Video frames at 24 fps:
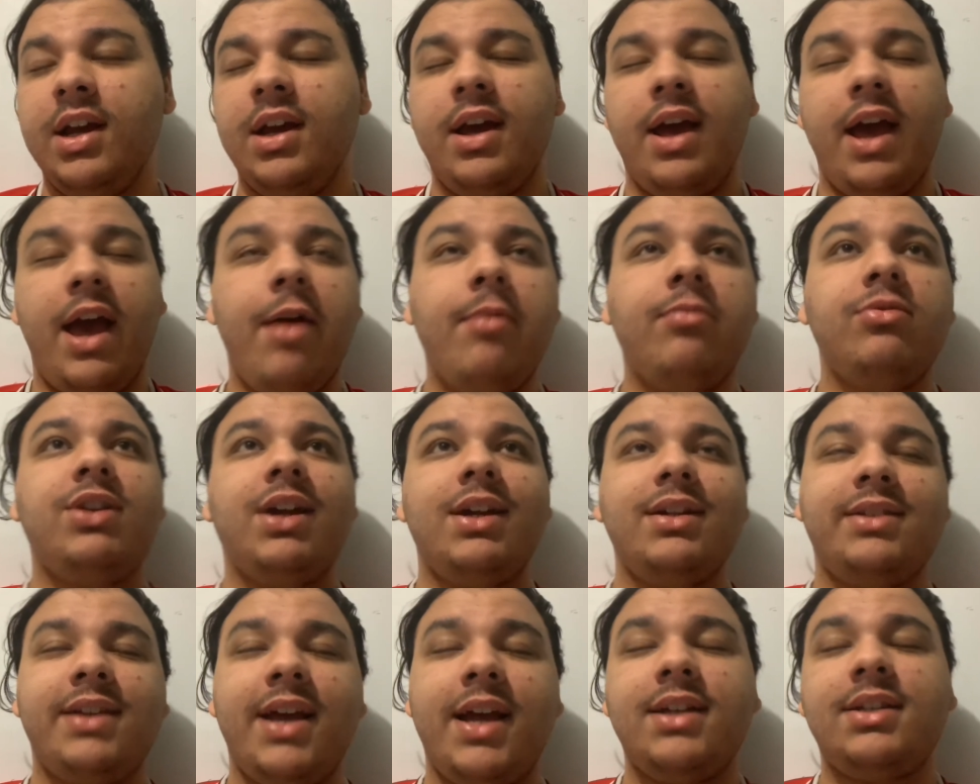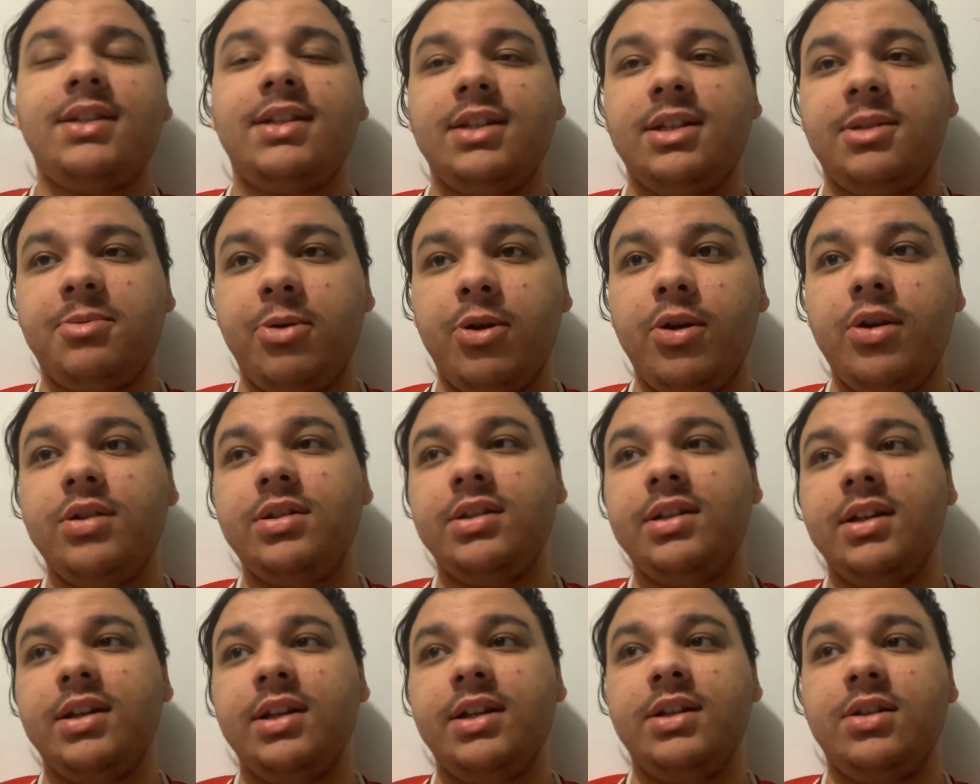MJ takes things
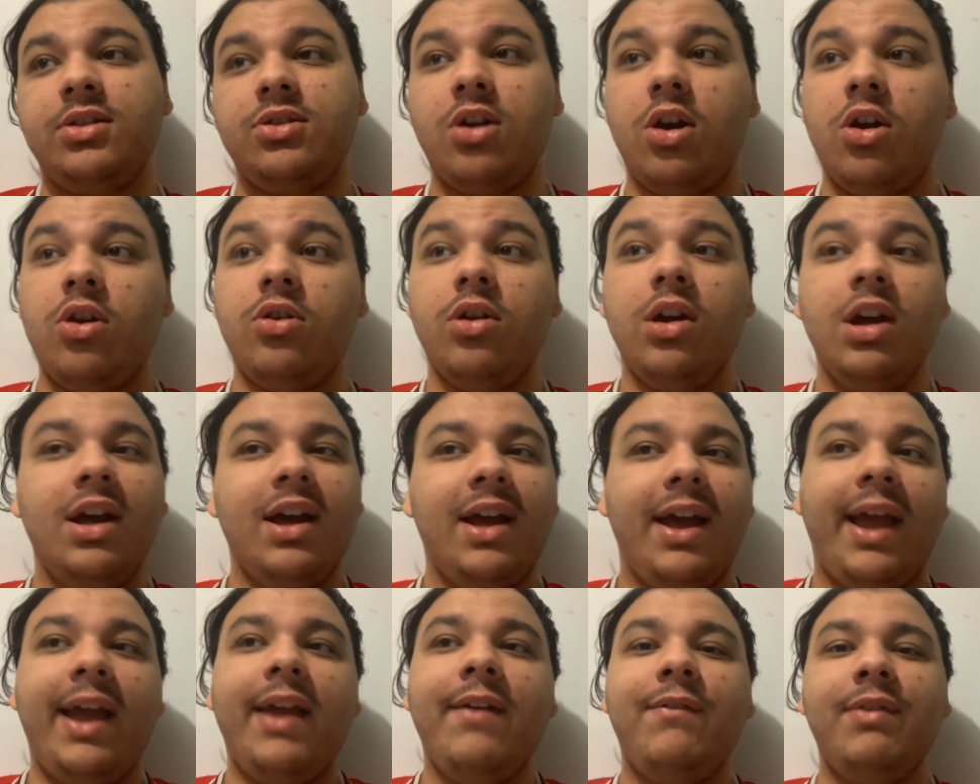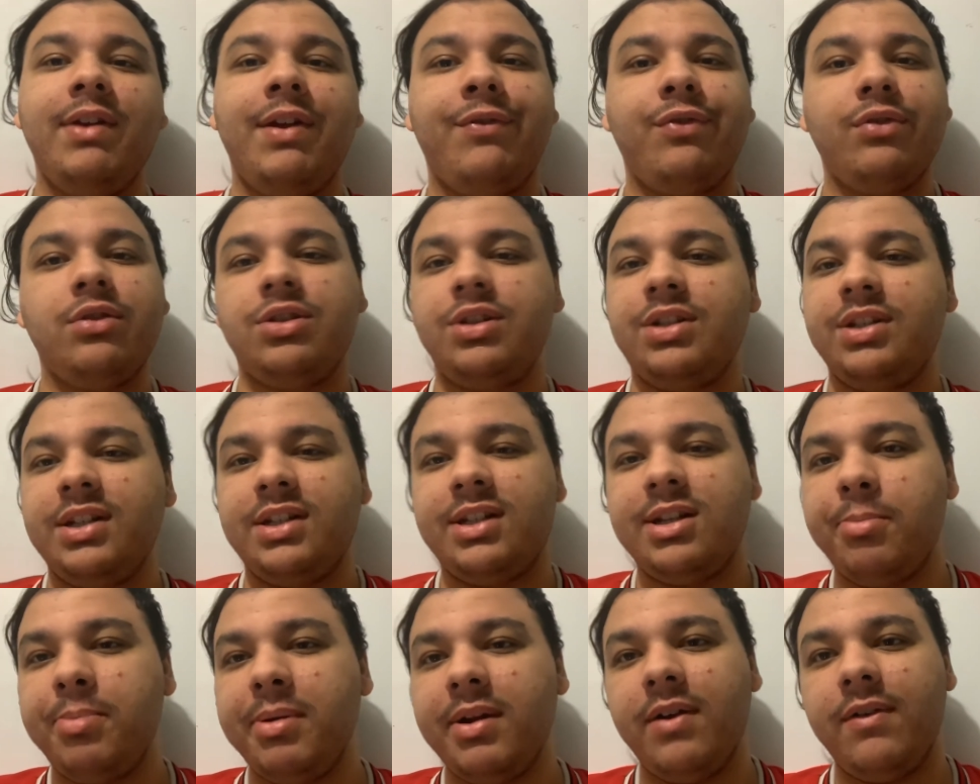personally. So even if it was just a
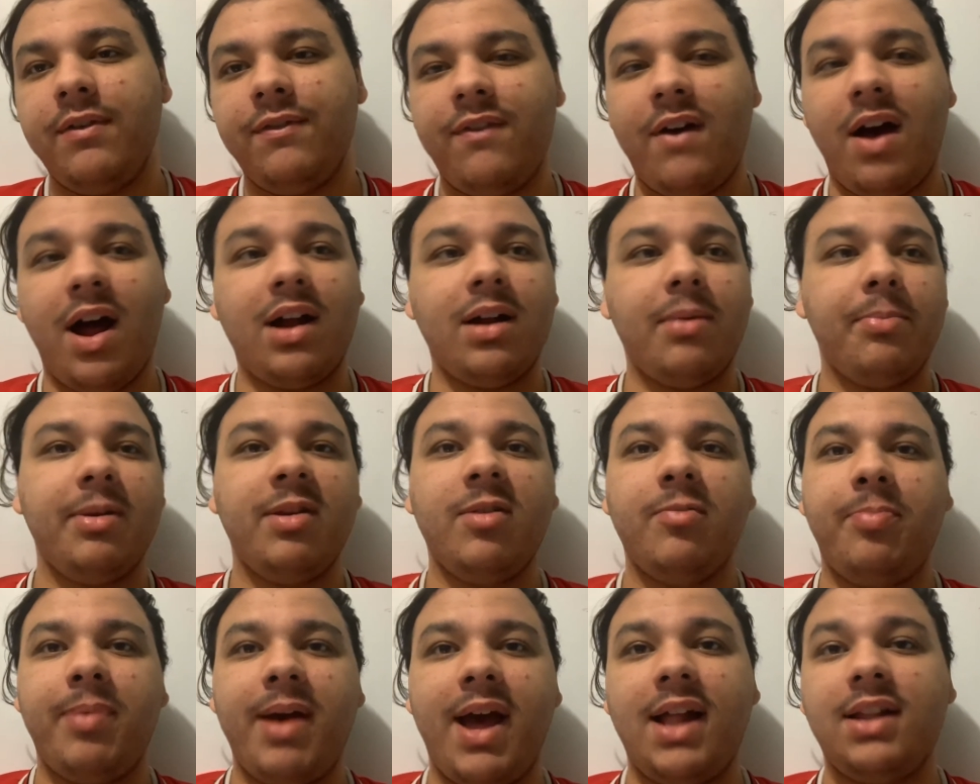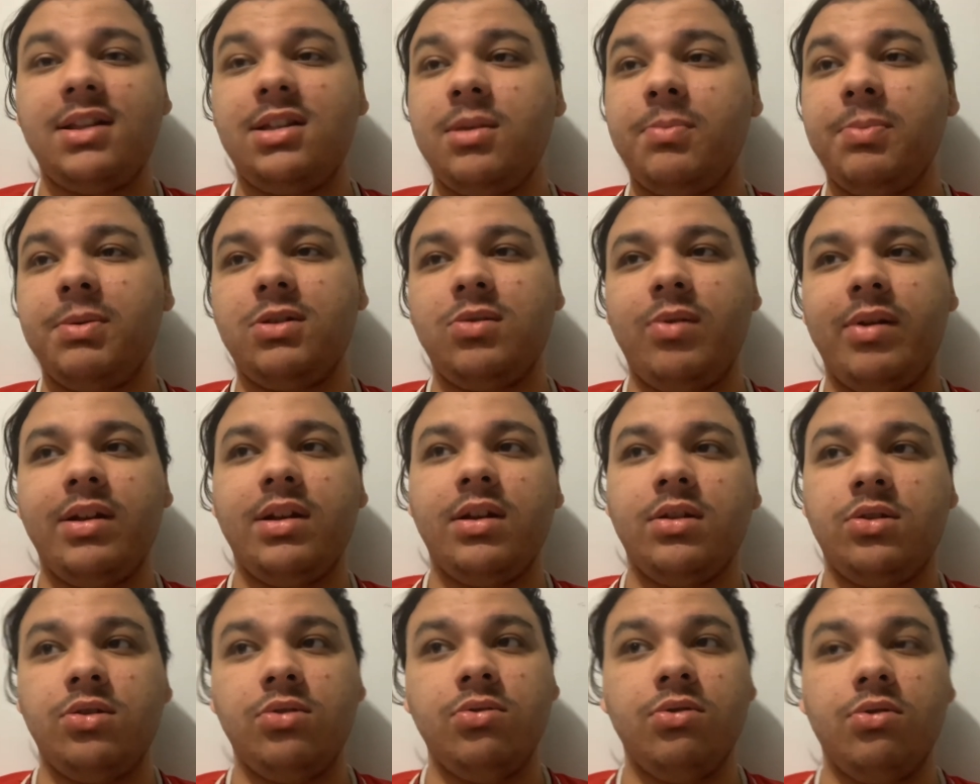bit of fun, a bit of banter between the
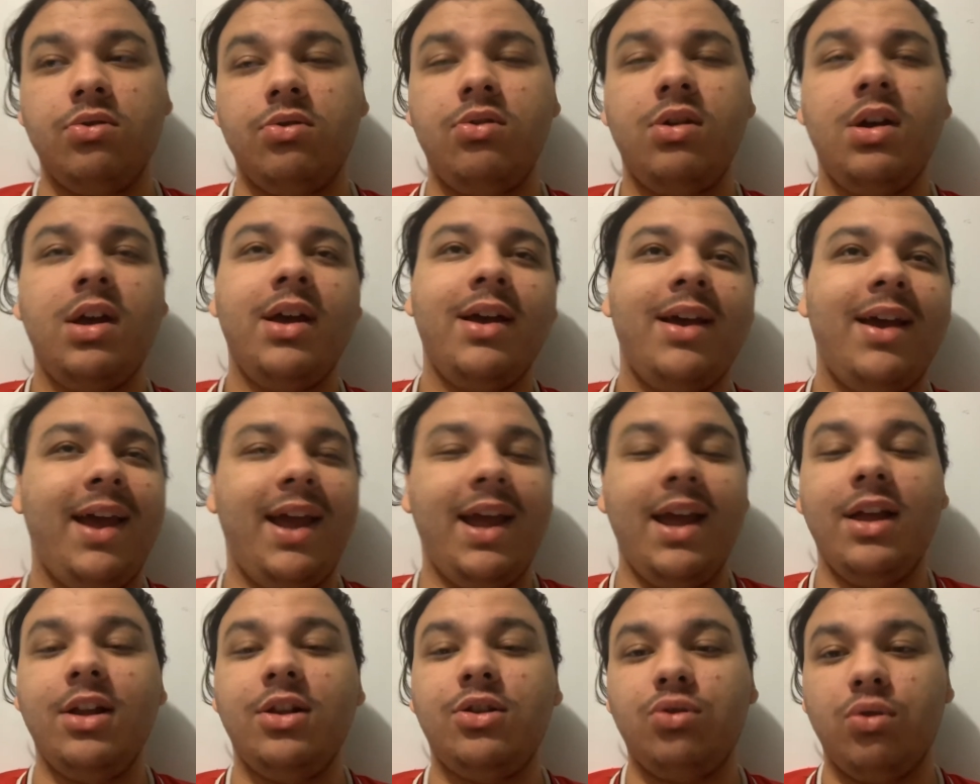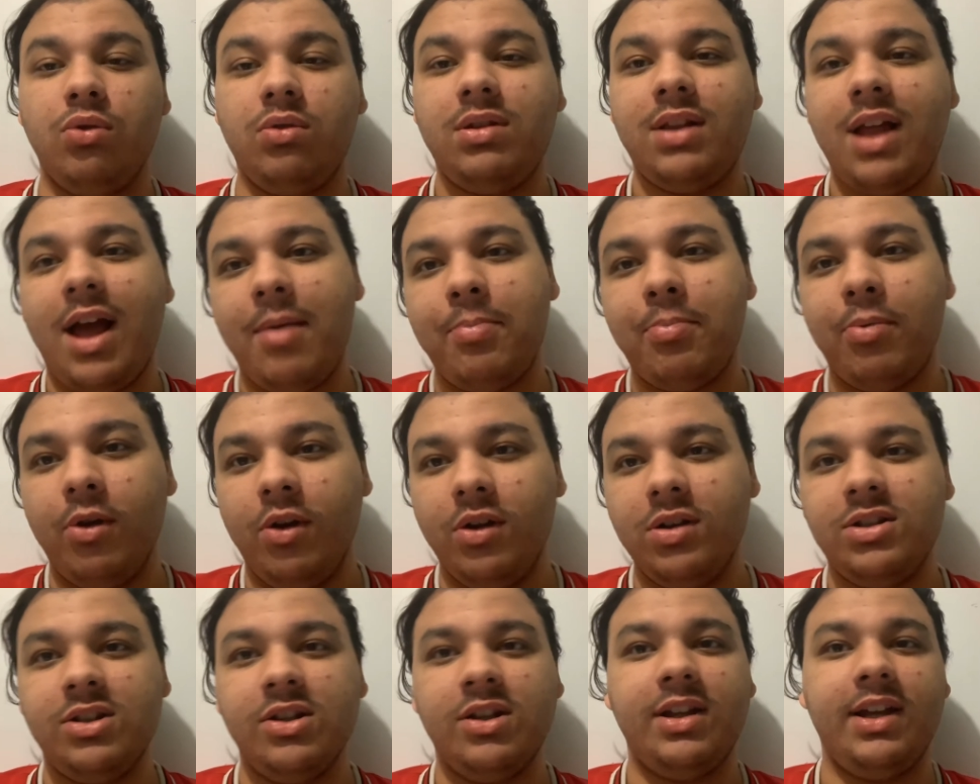two, he took that
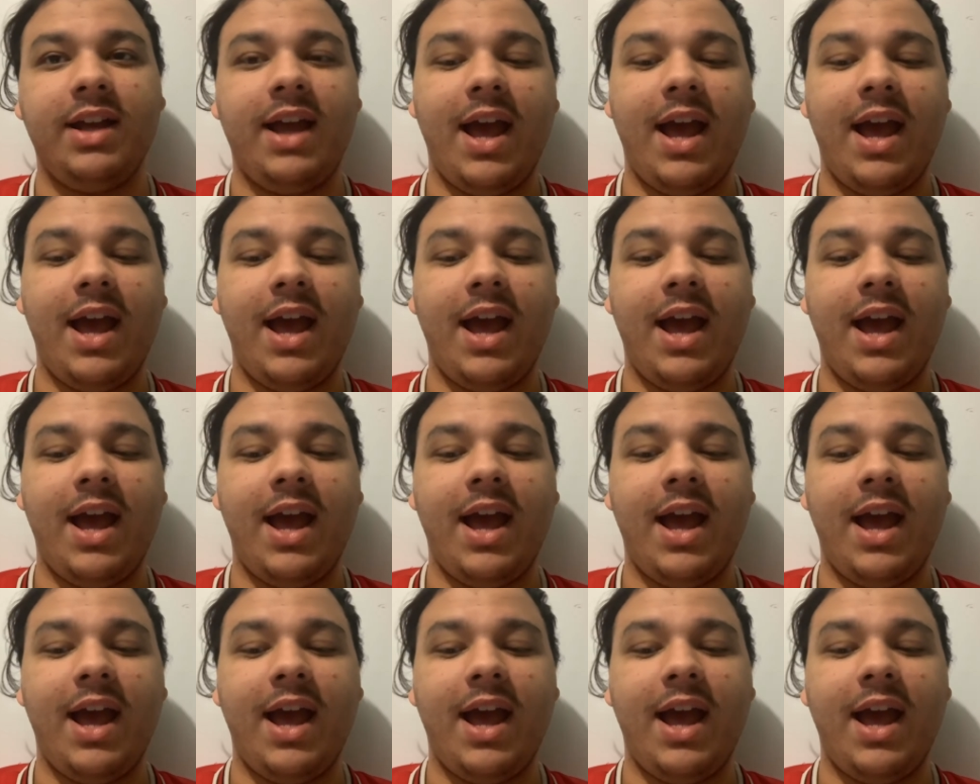personally.